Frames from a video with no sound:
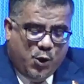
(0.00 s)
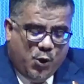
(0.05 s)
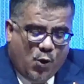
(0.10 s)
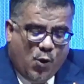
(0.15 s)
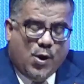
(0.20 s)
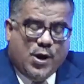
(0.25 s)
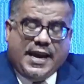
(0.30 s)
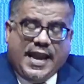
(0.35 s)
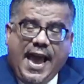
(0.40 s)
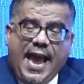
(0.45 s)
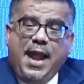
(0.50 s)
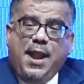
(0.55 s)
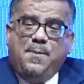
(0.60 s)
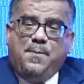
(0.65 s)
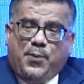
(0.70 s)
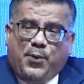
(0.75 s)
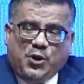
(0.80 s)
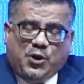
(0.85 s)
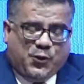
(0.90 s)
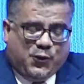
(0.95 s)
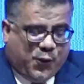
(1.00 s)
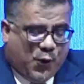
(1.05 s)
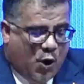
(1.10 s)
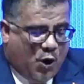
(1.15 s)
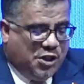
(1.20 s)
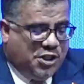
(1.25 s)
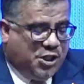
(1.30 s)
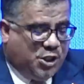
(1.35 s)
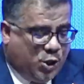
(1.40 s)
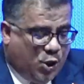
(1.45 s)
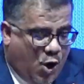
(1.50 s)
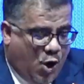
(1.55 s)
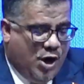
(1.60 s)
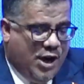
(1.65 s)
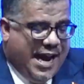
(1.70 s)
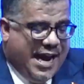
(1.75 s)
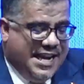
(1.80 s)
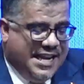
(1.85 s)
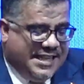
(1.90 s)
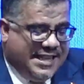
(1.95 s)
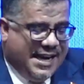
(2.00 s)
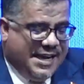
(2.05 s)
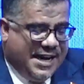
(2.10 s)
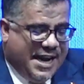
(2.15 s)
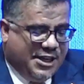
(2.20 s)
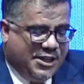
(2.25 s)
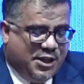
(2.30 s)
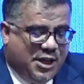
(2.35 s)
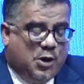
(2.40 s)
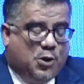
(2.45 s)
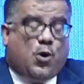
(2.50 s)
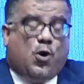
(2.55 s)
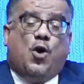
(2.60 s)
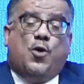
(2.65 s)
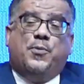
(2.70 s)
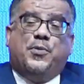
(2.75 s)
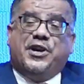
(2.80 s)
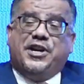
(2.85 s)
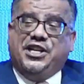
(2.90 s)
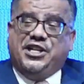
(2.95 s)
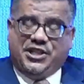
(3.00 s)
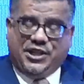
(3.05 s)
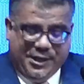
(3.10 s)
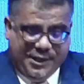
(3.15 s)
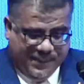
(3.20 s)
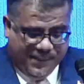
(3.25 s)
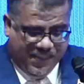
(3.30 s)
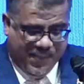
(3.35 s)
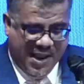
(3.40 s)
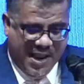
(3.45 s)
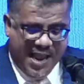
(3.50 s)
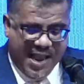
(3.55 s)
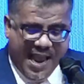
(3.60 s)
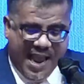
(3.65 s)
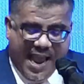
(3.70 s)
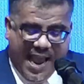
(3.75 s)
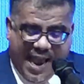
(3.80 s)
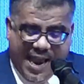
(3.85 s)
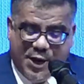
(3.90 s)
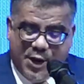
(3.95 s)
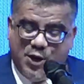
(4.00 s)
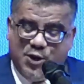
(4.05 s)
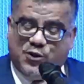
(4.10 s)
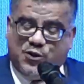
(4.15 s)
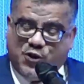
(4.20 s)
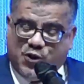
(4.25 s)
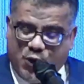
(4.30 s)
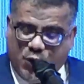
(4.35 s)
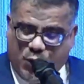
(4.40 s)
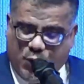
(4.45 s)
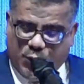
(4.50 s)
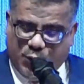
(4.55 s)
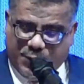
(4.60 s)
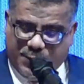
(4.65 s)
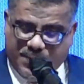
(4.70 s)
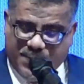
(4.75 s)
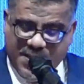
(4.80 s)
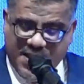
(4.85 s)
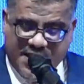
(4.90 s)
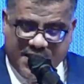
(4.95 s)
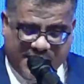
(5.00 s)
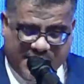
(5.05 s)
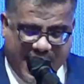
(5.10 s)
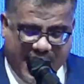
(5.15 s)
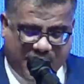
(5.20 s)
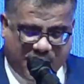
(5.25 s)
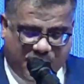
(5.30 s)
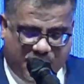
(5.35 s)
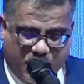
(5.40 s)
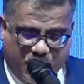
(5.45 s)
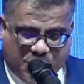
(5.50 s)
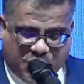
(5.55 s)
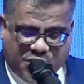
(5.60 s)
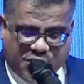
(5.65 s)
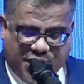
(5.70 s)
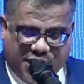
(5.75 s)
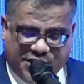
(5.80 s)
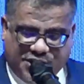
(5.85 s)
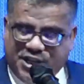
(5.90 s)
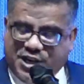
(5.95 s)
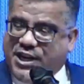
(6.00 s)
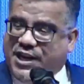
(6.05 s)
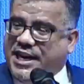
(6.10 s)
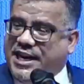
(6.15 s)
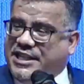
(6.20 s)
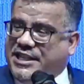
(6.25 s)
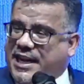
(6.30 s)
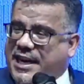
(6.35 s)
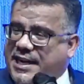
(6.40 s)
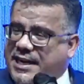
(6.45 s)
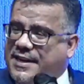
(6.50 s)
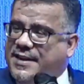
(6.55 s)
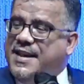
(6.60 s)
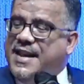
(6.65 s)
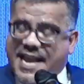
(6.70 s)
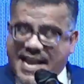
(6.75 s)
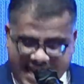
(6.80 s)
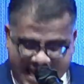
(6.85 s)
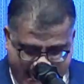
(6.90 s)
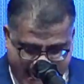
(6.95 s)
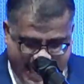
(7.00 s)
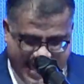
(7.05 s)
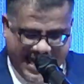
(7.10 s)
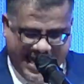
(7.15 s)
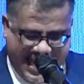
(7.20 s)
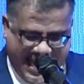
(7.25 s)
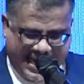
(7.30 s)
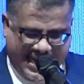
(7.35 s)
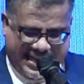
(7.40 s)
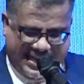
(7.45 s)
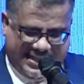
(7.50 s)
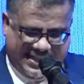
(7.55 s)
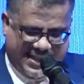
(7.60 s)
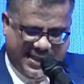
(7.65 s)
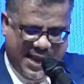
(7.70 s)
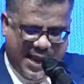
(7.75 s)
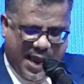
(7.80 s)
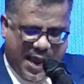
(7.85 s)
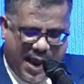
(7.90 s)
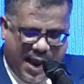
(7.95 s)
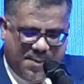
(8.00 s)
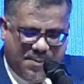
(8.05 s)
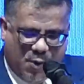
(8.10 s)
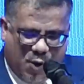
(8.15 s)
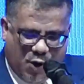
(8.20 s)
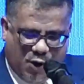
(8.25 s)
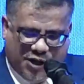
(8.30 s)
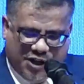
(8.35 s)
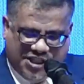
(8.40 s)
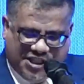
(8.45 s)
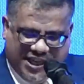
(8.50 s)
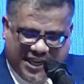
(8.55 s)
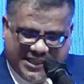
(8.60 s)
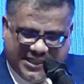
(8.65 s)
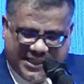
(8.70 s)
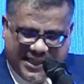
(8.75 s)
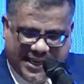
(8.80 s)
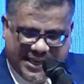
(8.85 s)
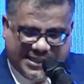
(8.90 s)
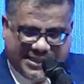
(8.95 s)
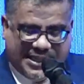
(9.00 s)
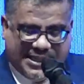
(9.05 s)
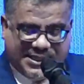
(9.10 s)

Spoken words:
you can push for stronger international cooperation and ensure that future generations inherit a more just and